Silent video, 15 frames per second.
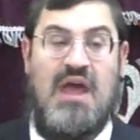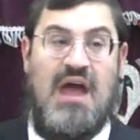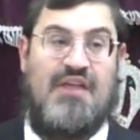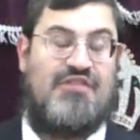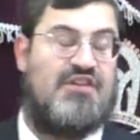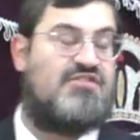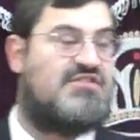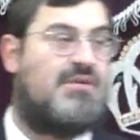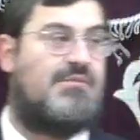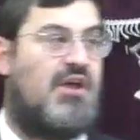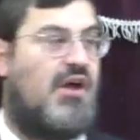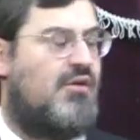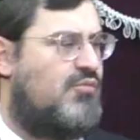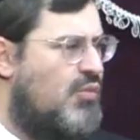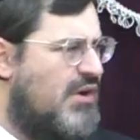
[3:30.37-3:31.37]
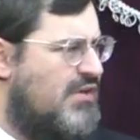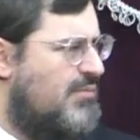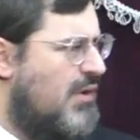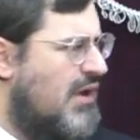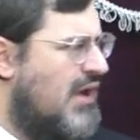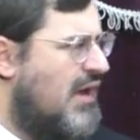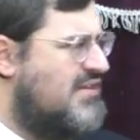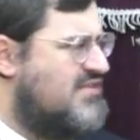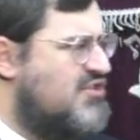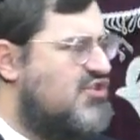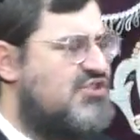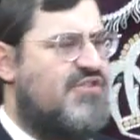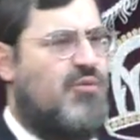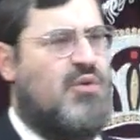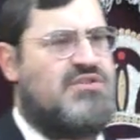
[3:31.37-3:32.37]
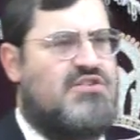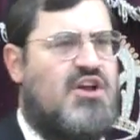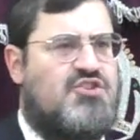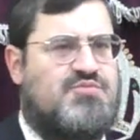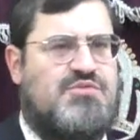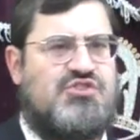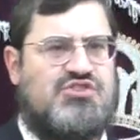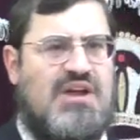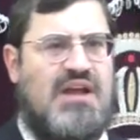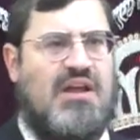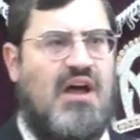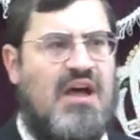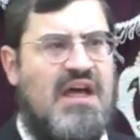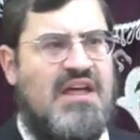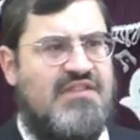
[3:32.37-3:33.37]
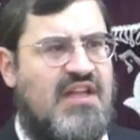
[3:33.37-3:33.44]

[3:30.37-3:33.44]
I think one of my guys in the yeshiva once asked me the shaila.